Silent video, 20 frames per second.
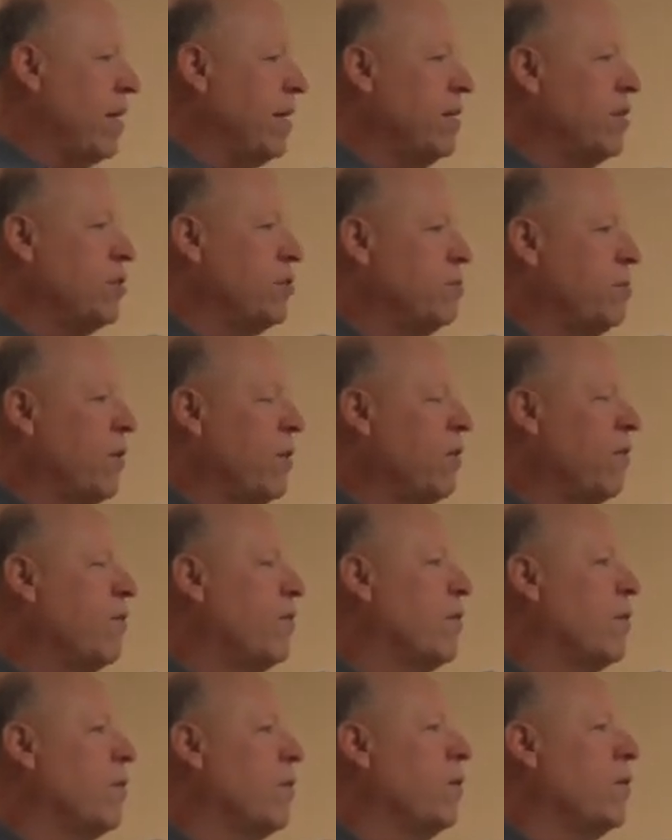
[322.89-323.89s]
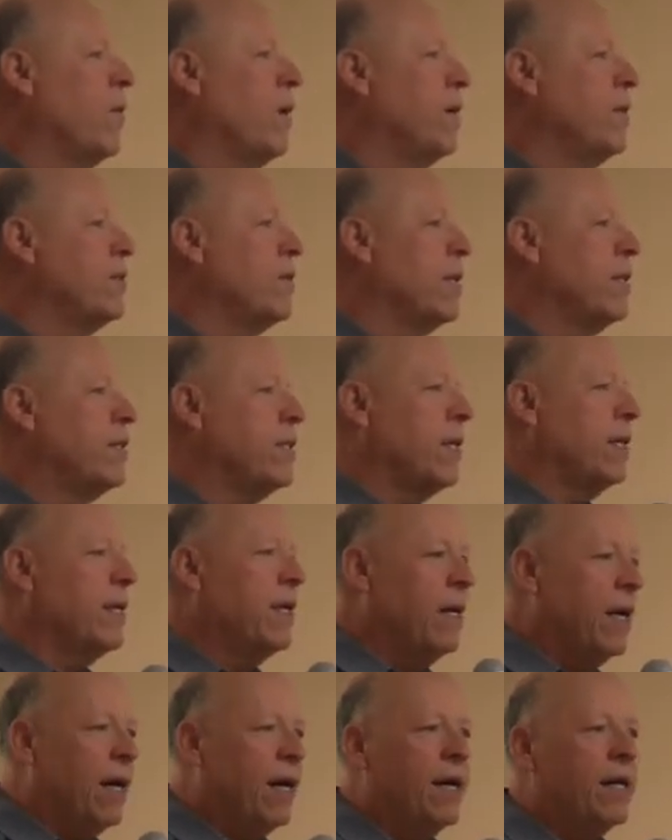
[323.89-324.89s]
and as beautiful it was, I
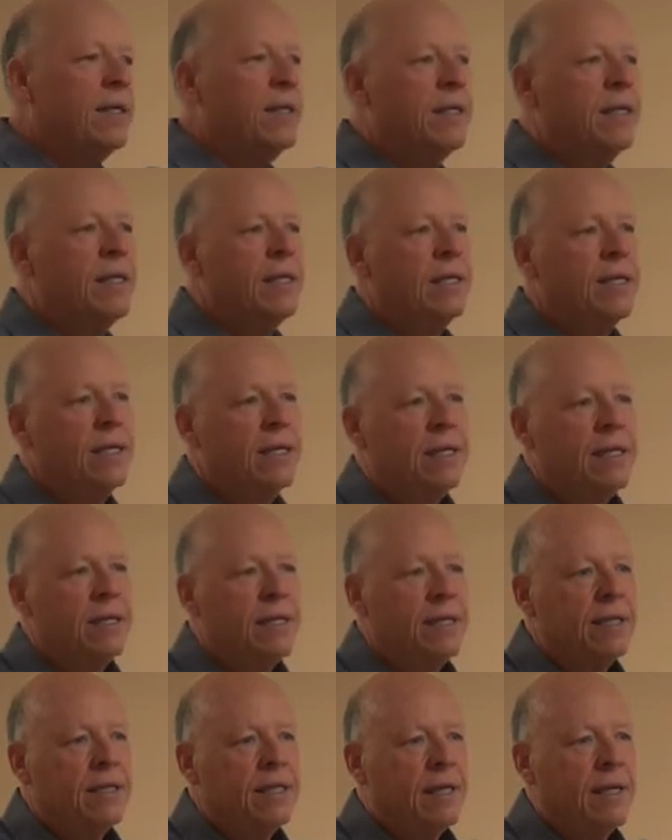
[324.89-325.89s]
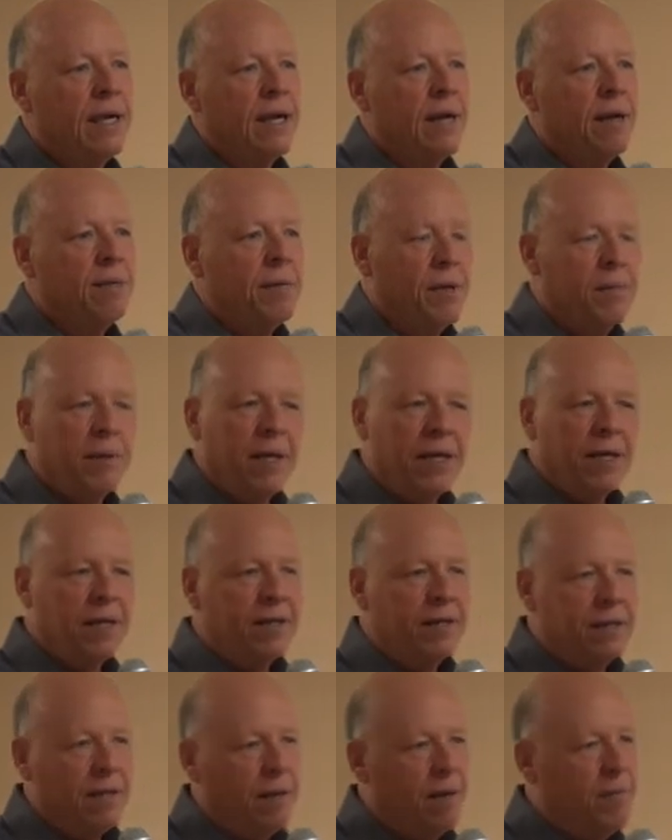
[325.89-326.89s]
said, God, I'm going
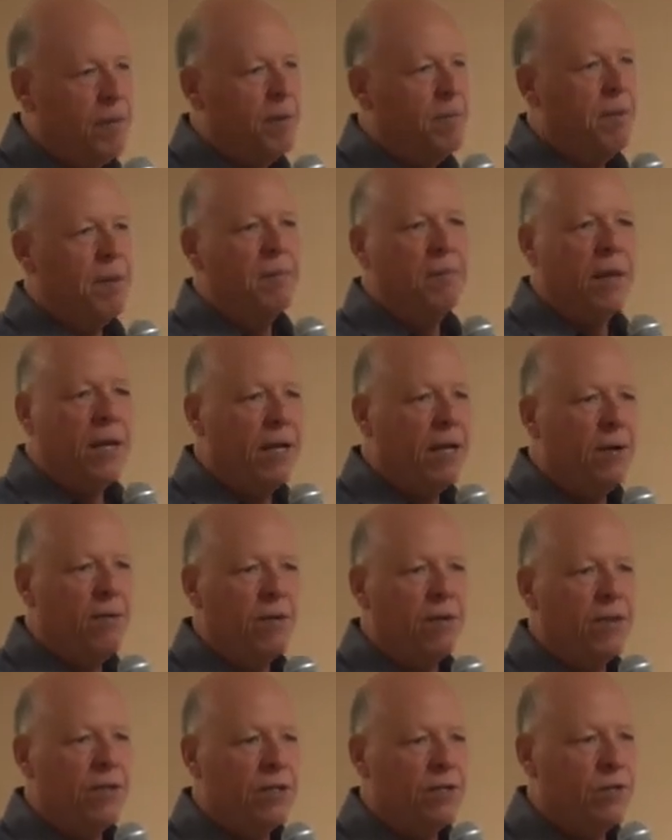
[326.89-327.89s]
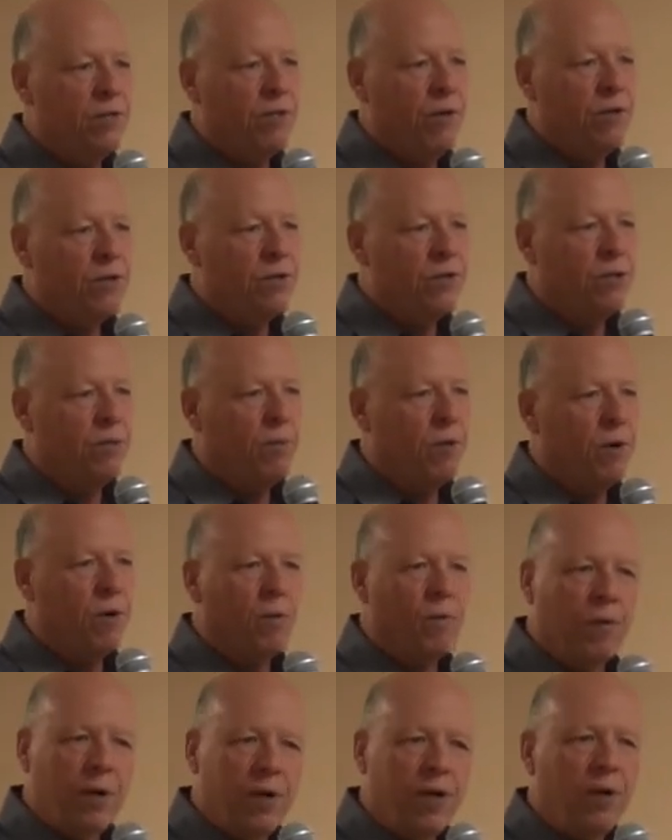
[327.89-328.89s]
to be meeting with these folks tomorrow.
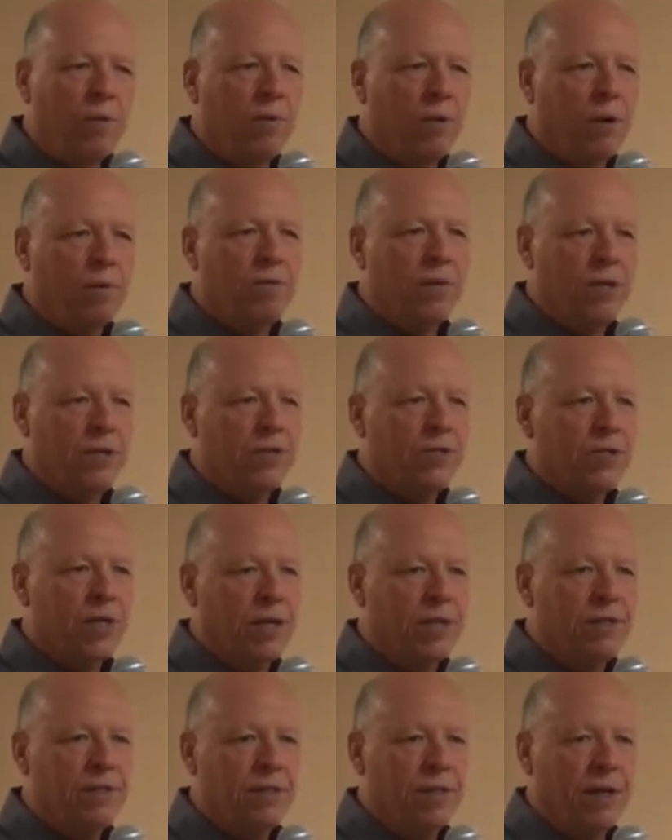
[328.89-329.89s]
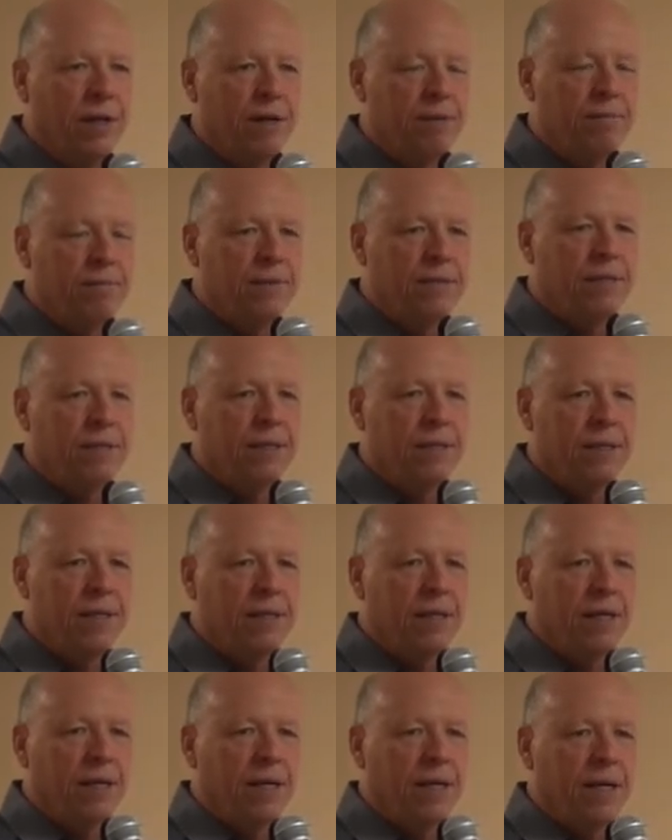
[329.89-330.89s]
What do you want me to say to them?
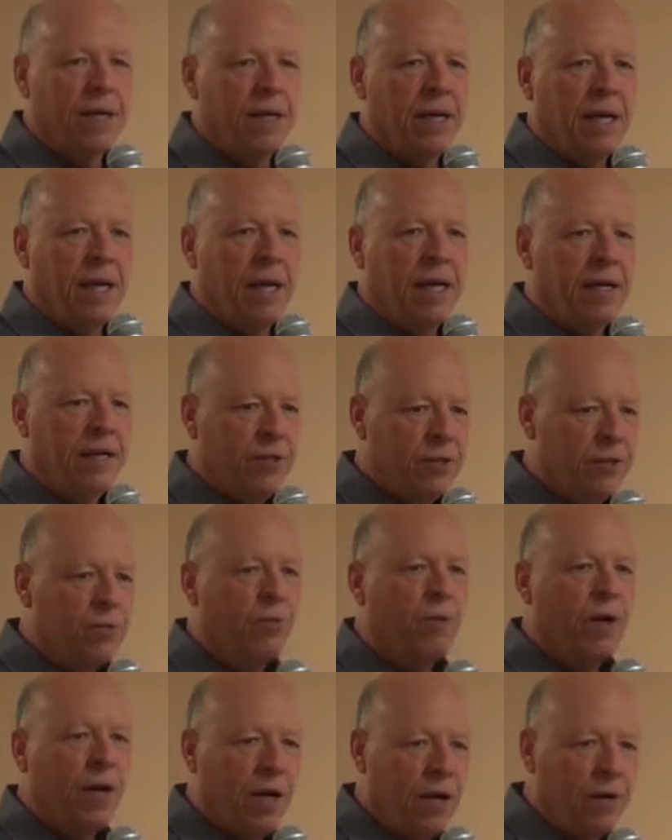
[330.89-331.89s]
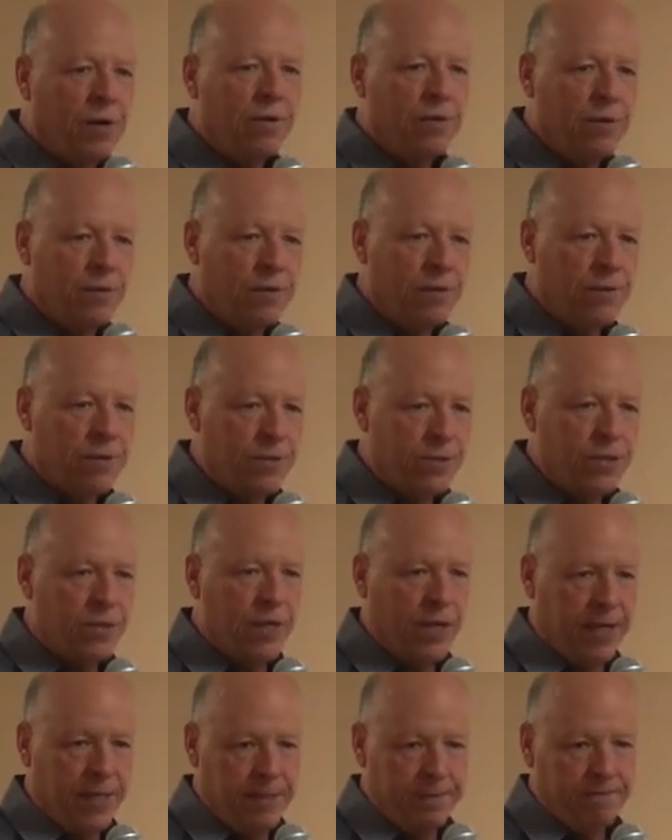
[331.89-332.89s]
And here's what I heard the Lord
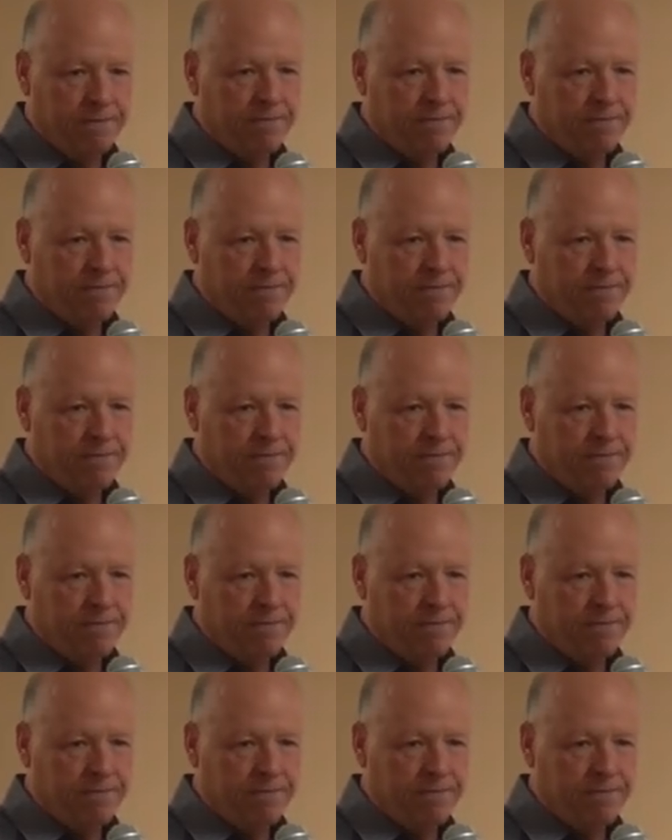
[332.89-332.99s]
say.